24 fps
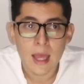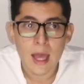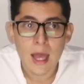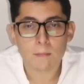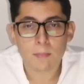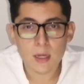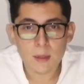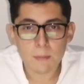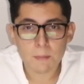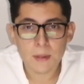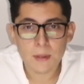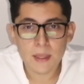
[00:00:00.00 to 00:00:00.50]

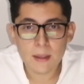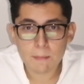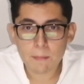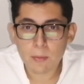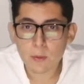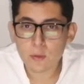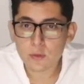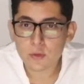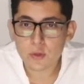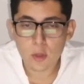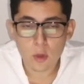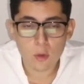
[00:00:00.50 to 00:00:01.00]
but
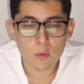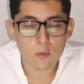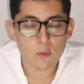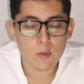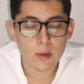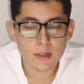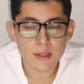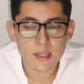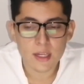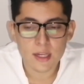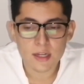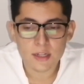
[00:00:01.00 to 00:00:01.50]
people don't
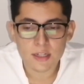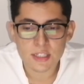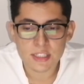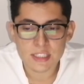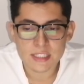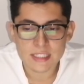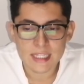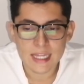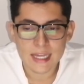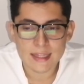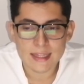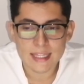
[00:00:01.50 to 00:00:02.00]
really
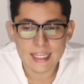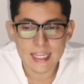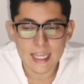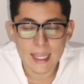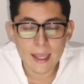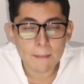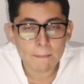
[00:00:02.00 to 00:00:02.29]
understand the